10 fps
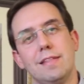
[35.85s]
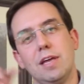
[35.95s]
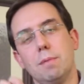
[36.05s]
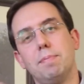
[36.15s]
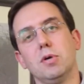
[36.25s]

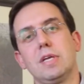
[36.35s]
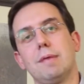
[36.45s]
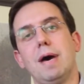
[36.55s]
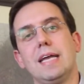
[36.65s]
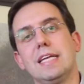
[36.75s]
They are building a
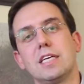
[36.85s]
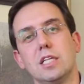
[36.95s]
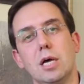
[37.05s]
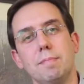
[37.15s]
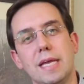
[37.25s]
mine in
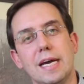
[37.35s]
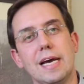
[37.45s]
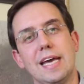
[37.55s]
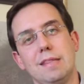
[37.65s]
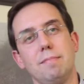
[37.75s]
Colombia
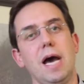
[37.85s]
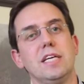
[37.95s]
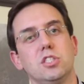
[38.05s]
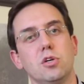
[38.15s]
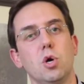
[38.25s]
and the
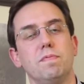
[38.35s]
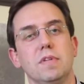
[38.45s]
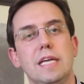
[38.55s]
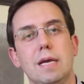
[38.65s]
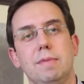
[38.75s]
mine should
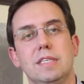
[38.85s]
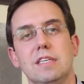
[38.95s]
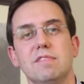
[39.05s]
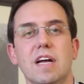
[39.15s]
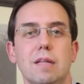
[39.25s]
hopefully come into
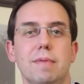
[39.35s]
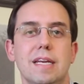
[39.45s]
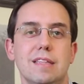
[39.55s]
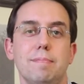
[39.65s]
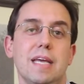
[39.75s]

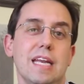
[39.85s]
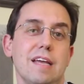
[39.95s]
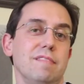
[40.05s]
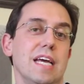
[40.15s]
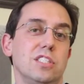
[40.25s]
development at the beginning
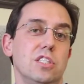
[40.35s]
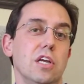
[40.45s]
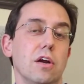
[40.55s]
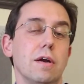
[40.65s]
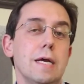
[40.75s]
of next
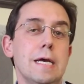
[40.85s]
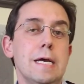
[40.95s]
year.